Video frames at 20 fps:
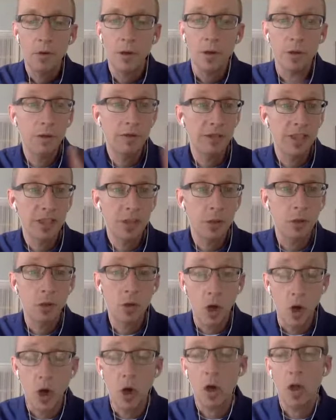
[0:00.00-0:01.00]
video
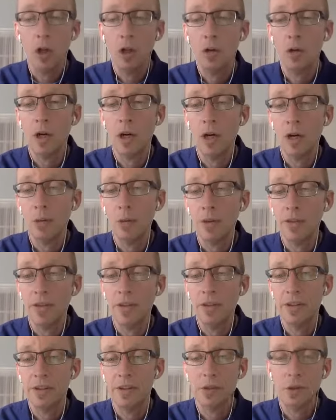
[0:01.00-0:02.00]
call
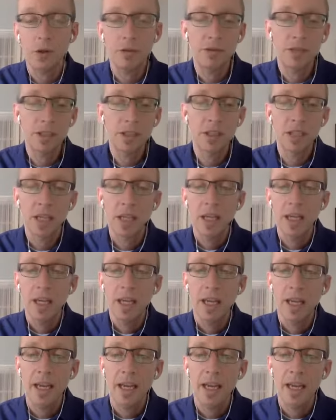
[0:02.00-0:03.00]
within the service,
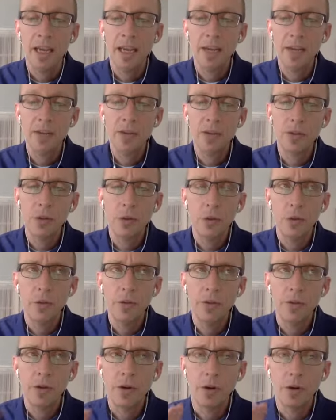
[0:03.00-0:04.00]
and
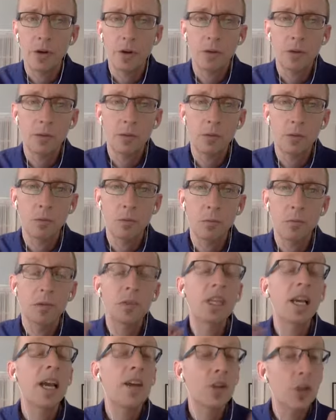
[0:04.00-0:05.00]
so their
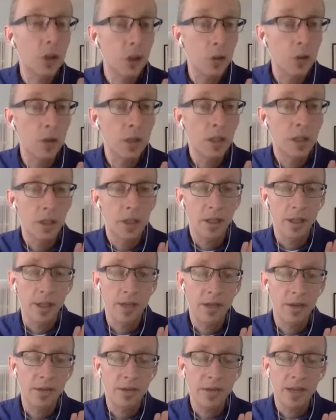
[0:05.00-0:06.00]
potential
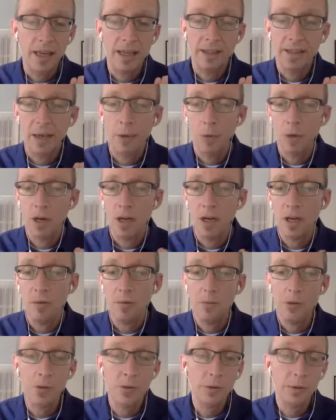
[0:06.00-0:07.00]
is that will
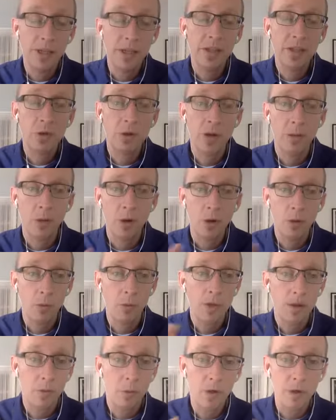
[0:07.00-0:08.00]
come to Instagram on a
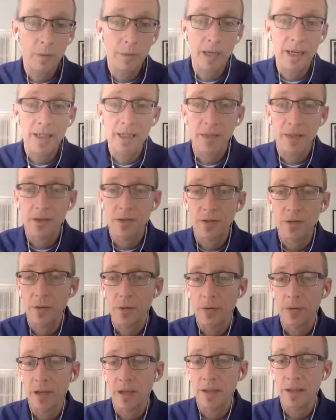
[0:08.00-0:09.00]
one-to-one basis,
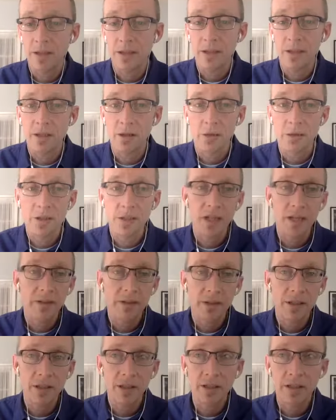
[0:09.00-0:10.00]
so that instead
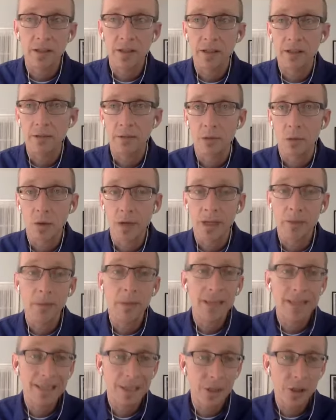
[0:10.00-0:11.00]
of a direct
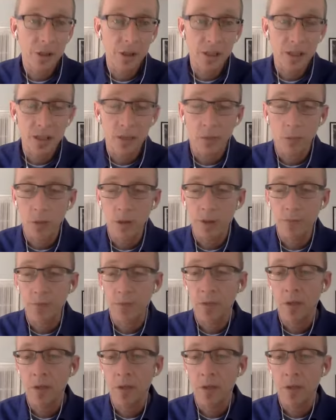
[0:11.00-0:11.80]
messaging someone,